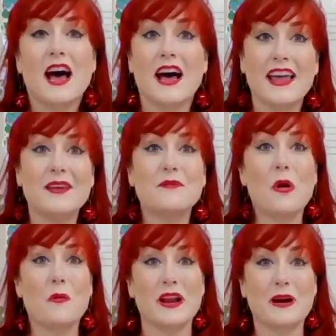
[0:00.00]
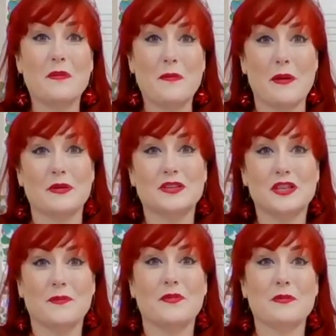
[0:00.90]
I am opening up a
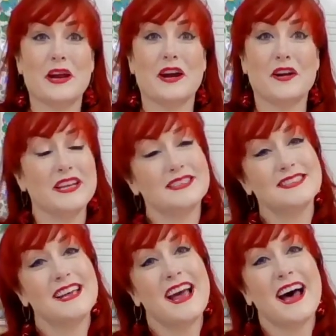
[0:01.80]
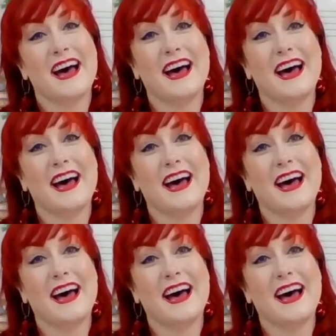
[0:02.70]
membership for parents